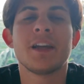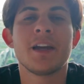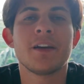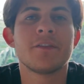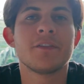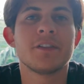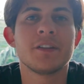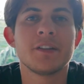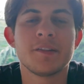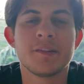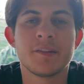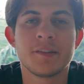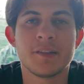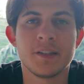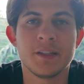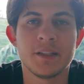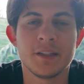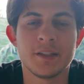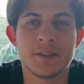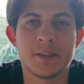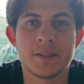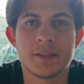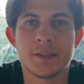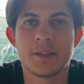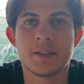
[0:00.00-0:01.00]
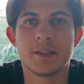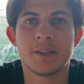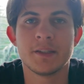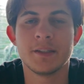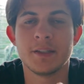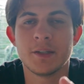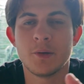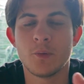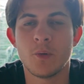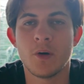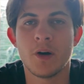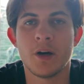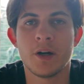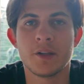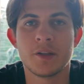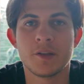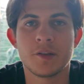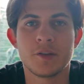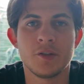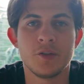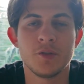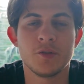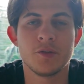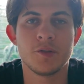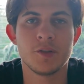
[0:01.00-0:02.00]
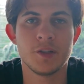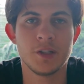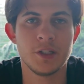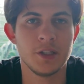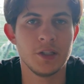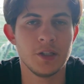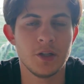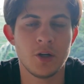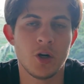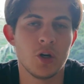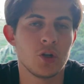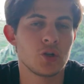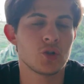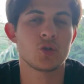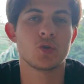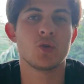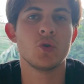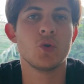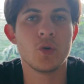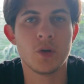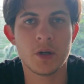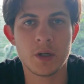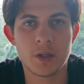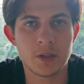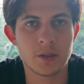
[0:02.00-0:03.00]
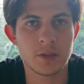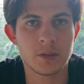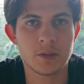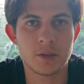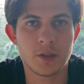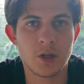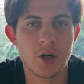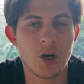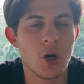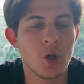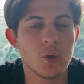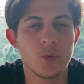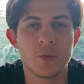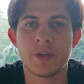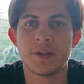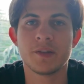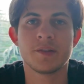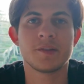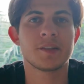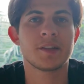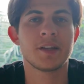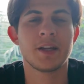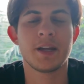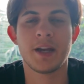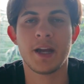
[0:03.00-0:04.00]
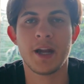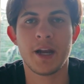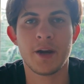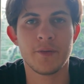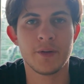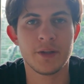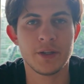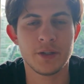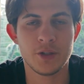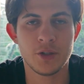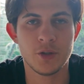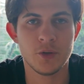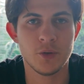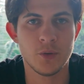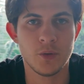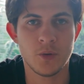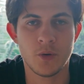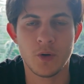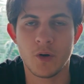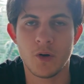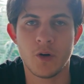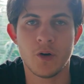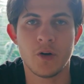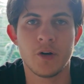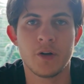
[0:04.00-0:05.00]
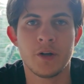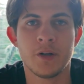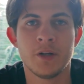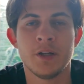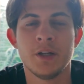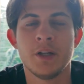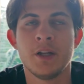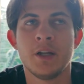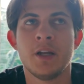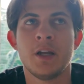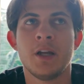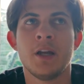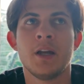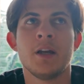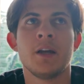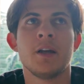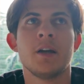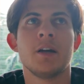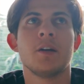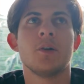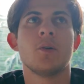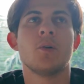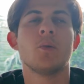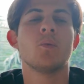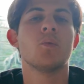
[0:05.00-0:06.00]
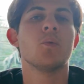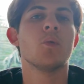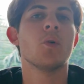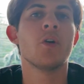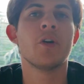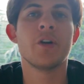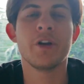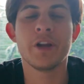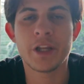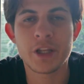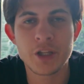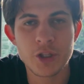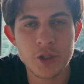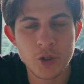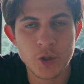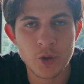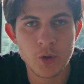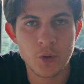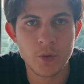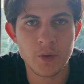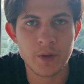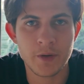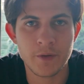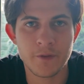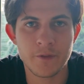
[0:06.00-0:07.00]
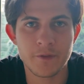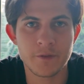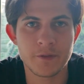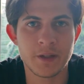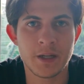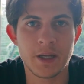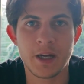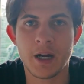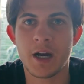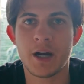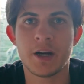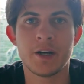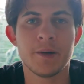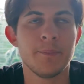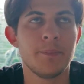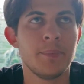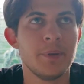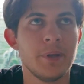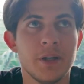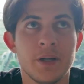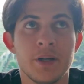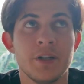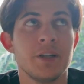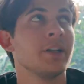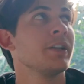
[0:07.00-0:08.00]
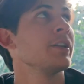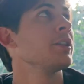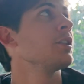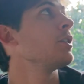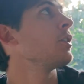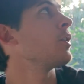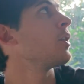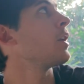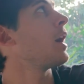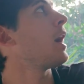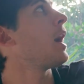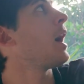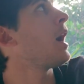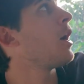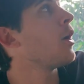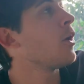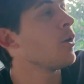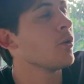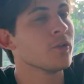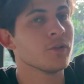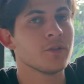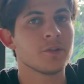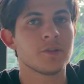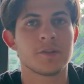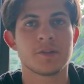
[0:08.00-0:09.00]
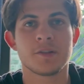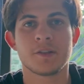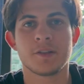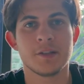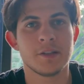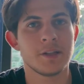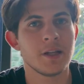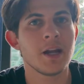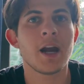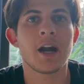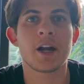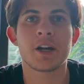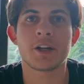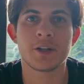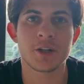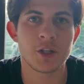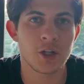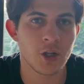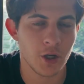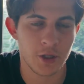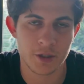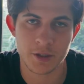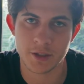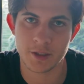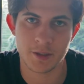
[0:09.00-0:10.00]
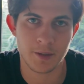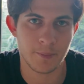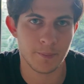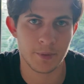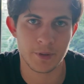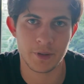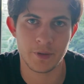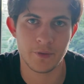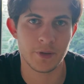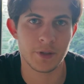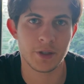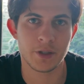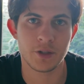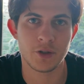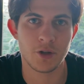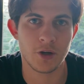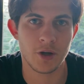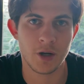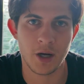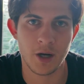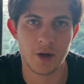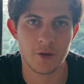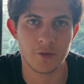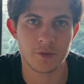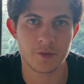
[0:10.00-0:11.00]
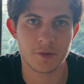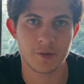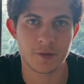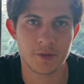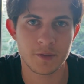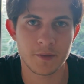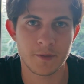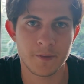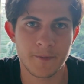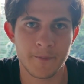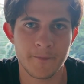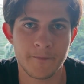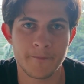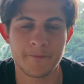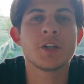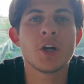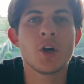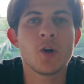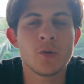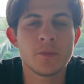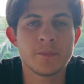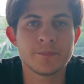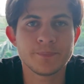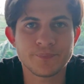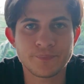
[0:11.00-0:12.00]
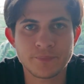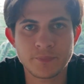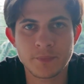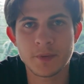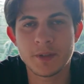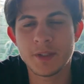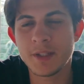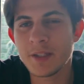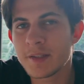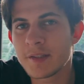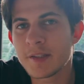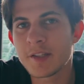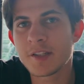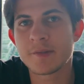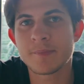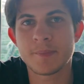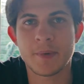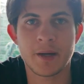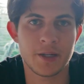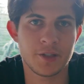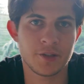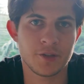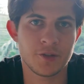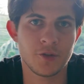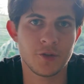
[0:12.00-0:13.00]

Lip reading: never seen the ones you see on Google, always scaring you or worrying you if they are appearing in your house. They are not appearing in your house. So, this is my